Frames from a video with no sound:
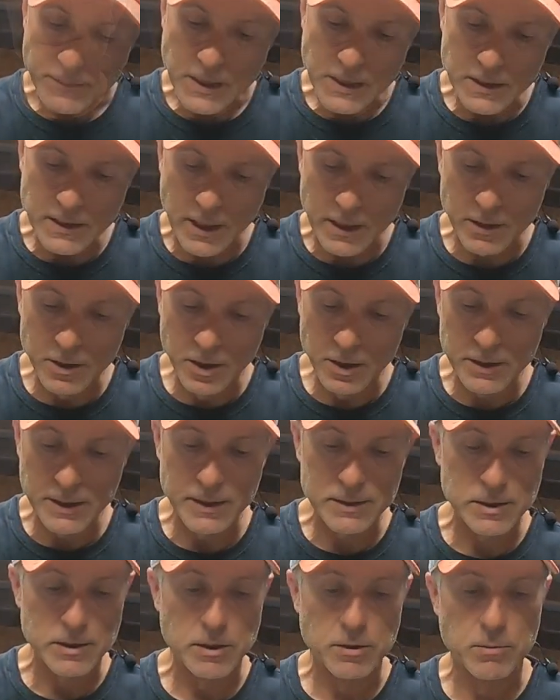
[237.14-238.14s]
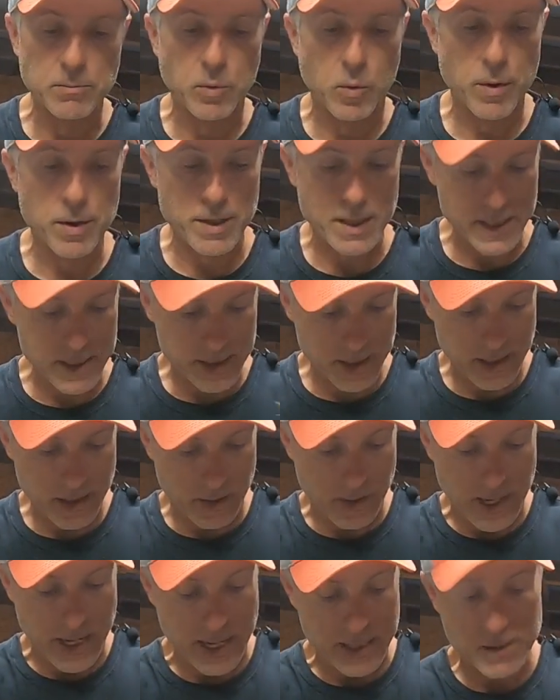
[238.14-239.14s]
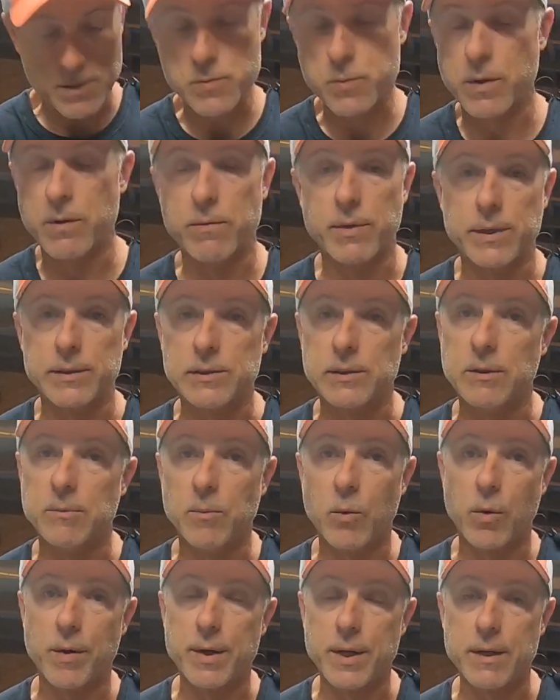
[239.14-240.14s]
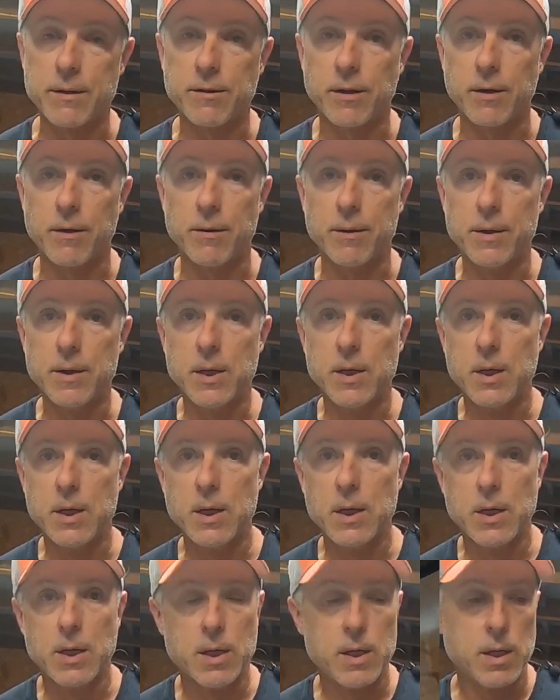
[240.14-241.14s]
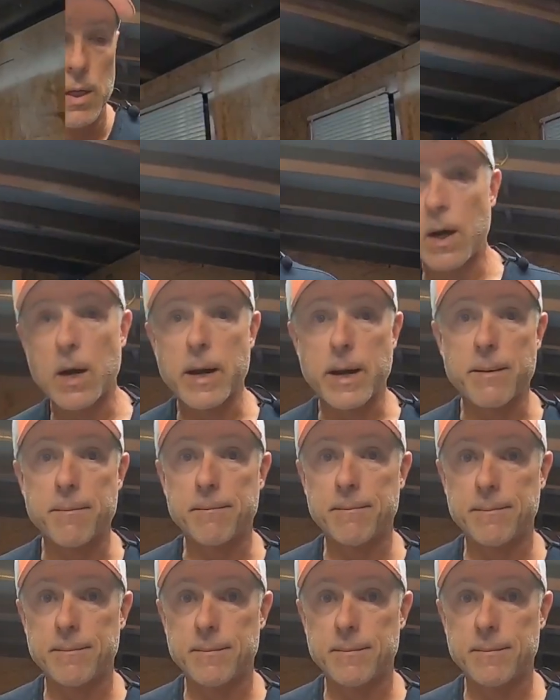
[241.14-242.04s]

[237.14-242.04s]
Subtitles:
Now the hook gets a little more in detail, and the swivel gets a little more in detail. All right.